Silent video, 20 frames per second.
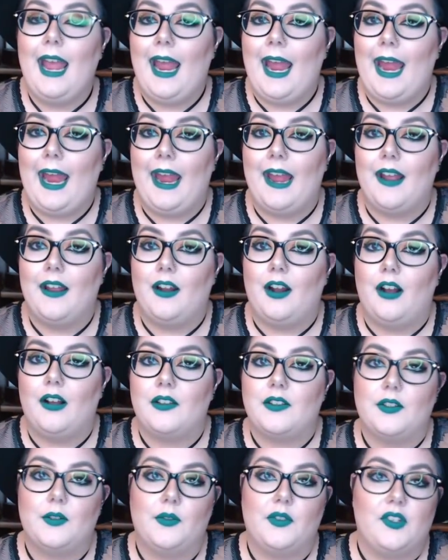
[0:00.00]
and
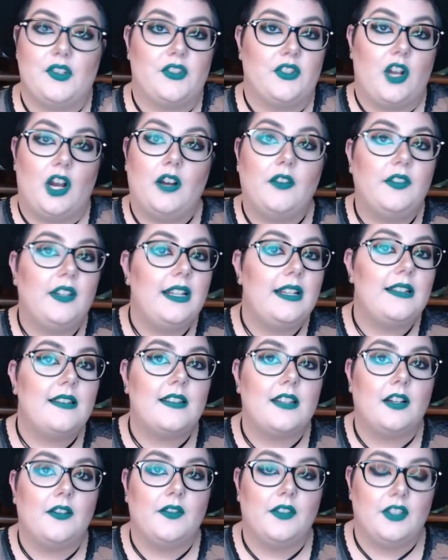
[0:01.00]
also the softness
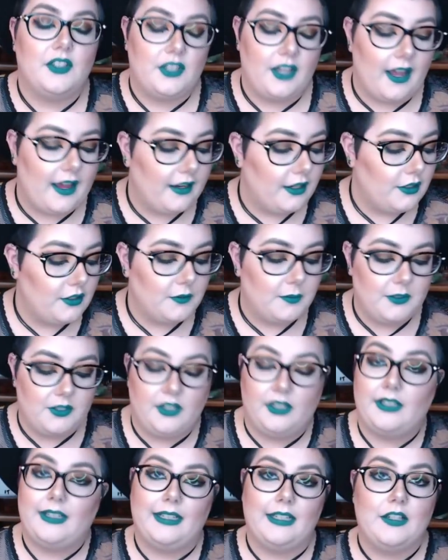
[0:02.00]
of the shadows, which I'll
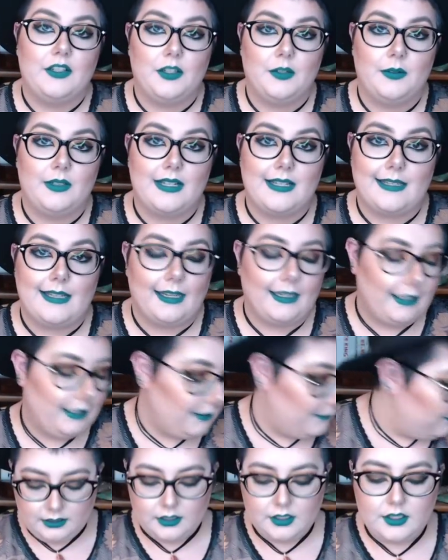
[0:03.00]
get into in a second.
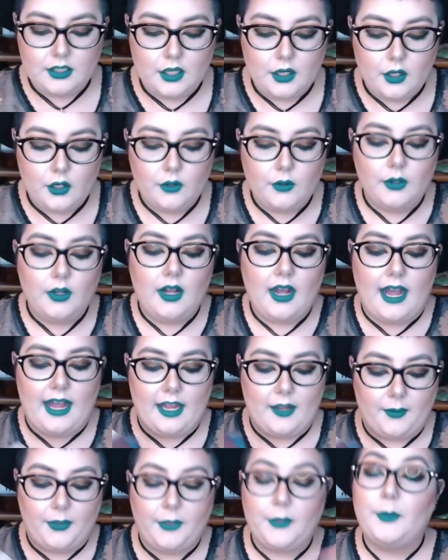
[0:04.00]
So I
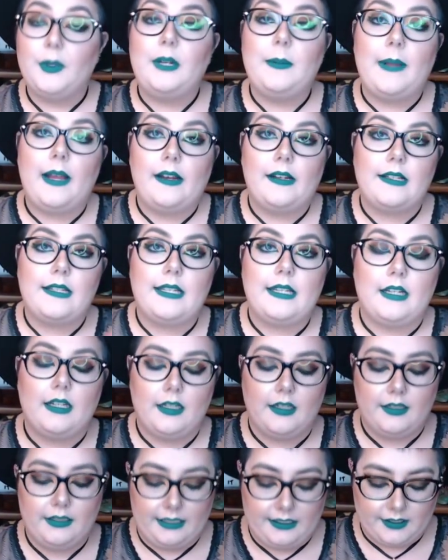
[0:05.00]
have 3 palettes
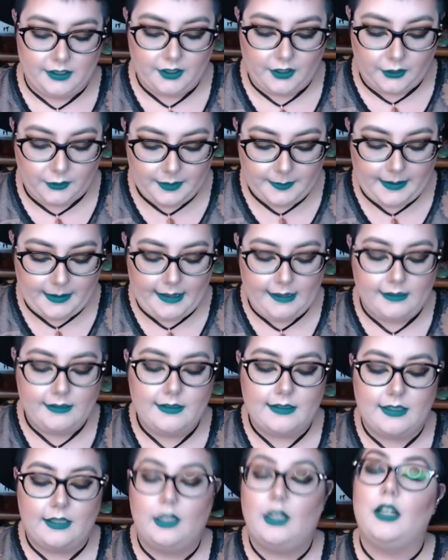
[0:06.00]
here. These are the 3 palettes
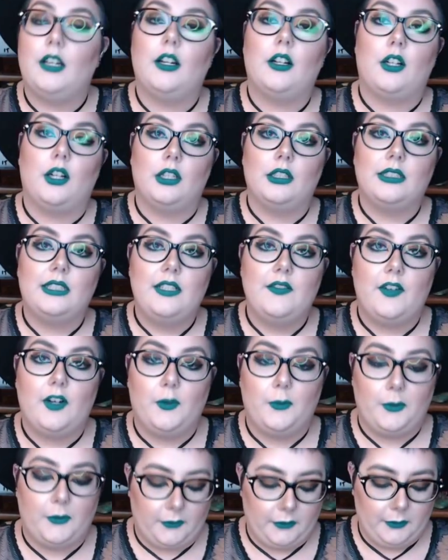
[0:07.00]
that are currently
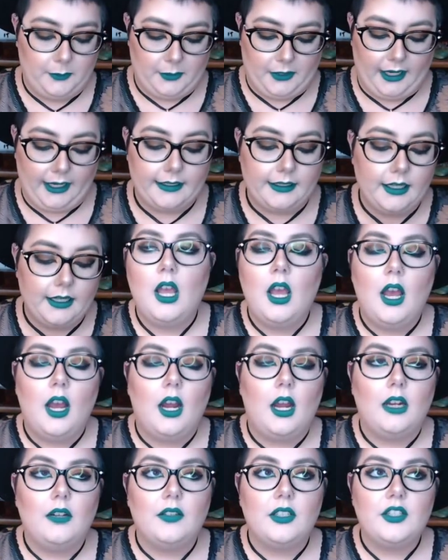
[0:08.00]
available from the brand.
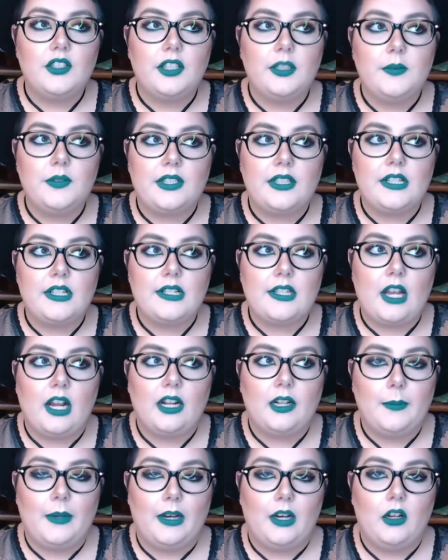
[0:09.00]
I originally was going to talk
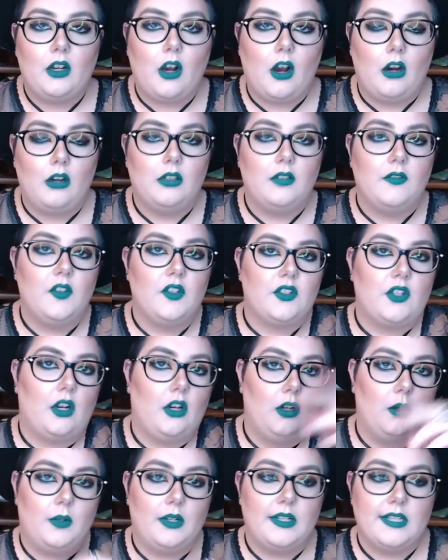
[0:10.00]
about all of this all
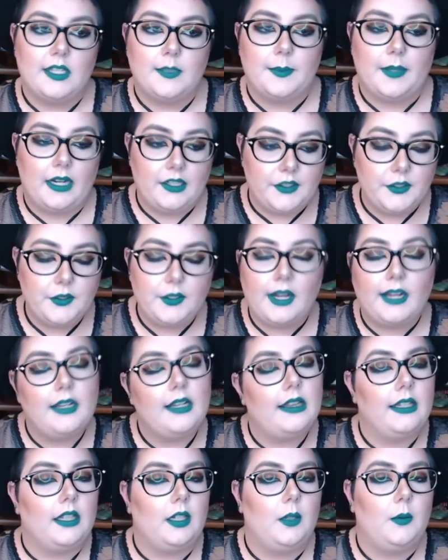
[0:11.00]
at once, but I do kind of
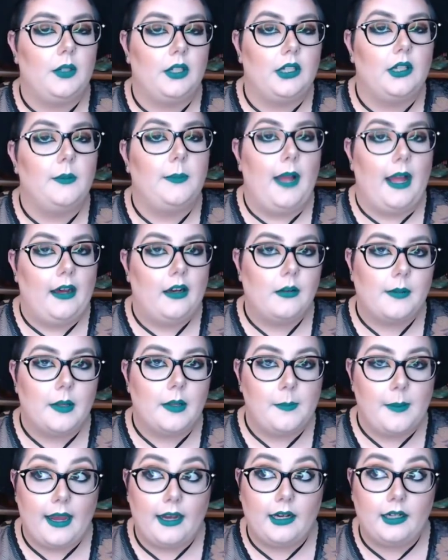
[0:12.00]
think I want to go palette by
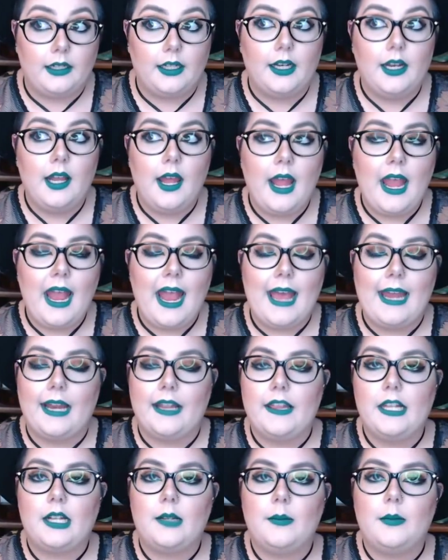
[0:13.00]
palette. And I
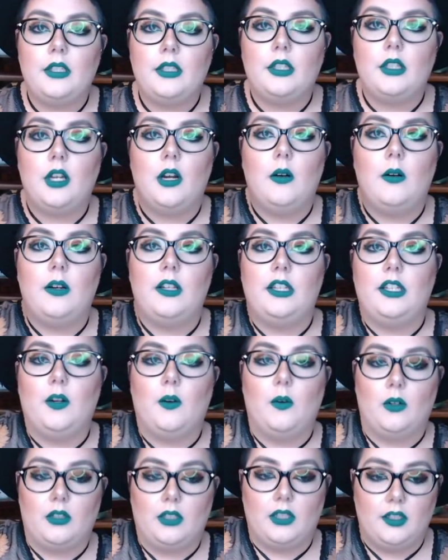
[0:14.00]
think I'm going to go in the
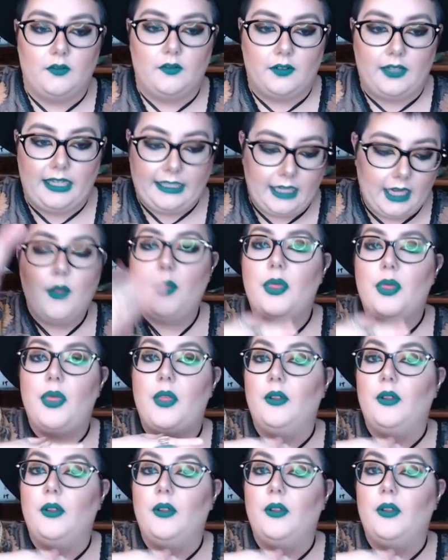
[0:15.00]
order of like I